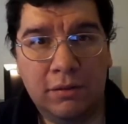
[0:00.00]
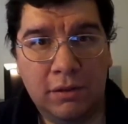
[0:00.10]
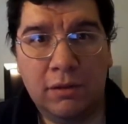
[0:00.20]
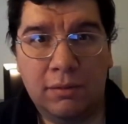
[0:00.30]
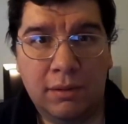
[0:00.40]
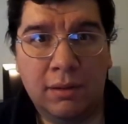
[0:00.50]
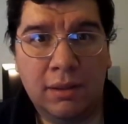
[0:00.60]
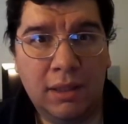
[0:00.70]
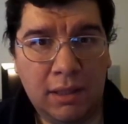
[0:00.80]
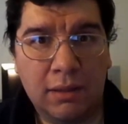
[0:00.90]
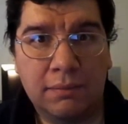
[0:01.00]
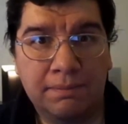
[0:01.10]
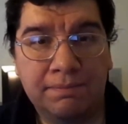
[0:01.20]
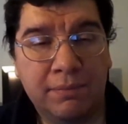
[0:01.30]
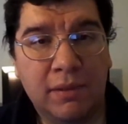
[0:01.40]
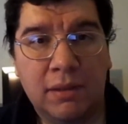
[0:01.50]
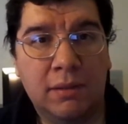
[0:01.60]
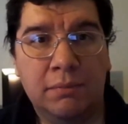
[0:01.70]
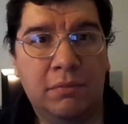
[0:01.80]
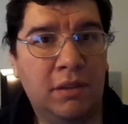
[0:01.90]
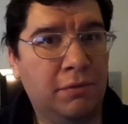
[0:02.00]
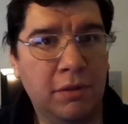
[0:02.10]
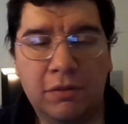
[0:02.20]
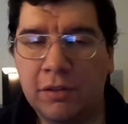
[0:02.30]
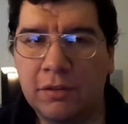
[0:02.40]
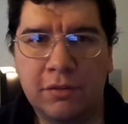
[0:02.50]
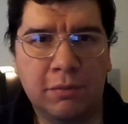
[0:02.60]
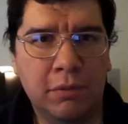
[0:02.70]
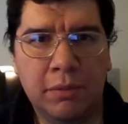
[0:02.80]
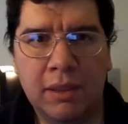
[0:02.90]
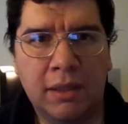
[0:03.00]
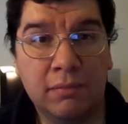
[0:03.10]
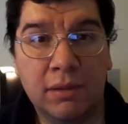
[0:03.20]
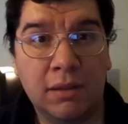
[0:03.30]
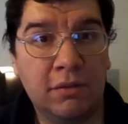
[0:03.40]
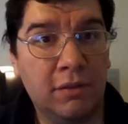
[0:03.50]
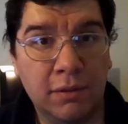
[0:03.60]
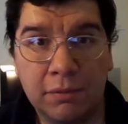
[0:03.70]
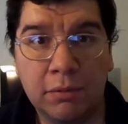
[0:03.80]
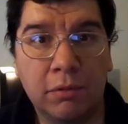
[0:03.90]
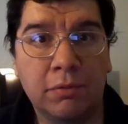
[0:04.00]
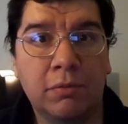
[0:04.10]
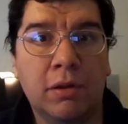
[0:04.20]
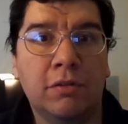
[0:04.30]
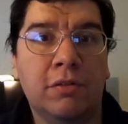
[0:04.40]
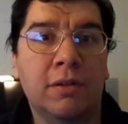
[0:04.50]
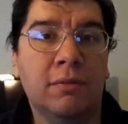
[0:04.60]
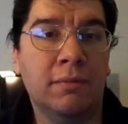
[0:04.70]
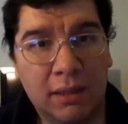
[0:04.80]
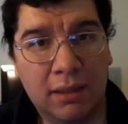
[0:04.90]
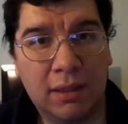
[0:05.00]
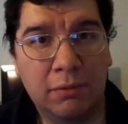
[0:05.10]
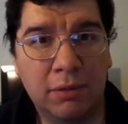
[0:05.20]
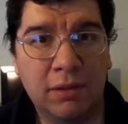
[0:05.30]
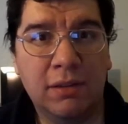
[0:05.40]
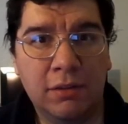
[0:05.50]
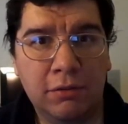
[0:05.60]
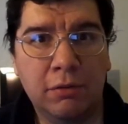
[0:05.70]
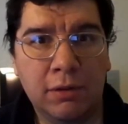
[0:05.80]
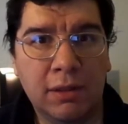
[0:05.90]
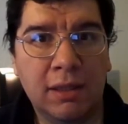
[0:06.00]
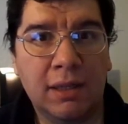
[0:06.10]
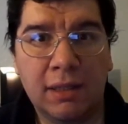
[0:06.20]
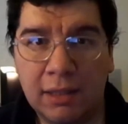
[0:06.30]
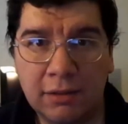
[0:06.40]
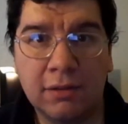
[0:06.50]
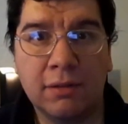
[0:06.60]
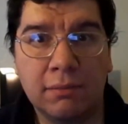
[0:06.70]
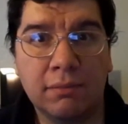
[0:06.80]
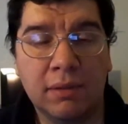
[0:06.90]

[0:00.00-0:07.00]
So, yeah. Um, definitely check this movie out. It's definitely worth watching. I, I really did enjoy it. I, I, liked it.